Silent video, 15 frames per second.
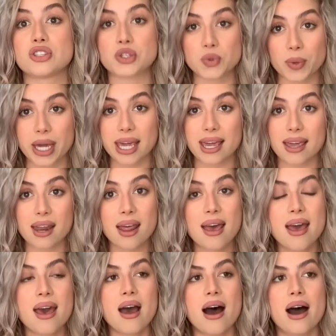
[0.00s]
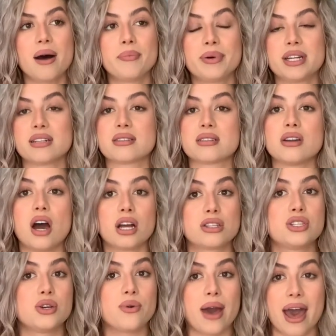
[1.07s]
sweet, but it's not
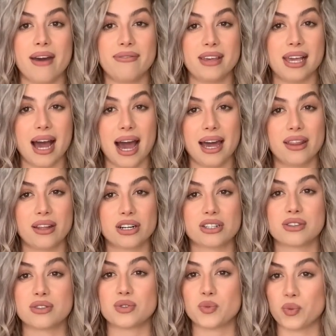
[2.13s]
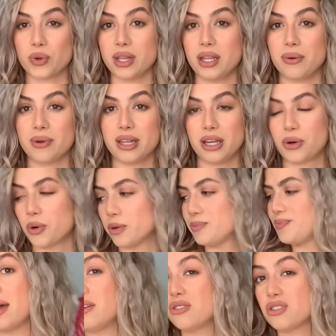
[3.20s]
too heavy either, so it's really, really cool.
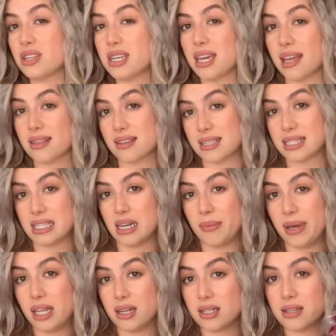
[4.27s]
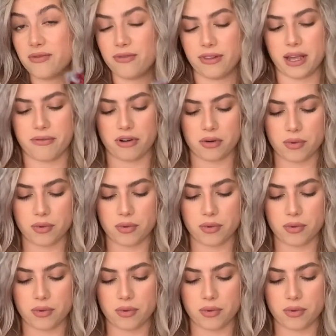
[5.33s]
I usually get the cinnamon flavored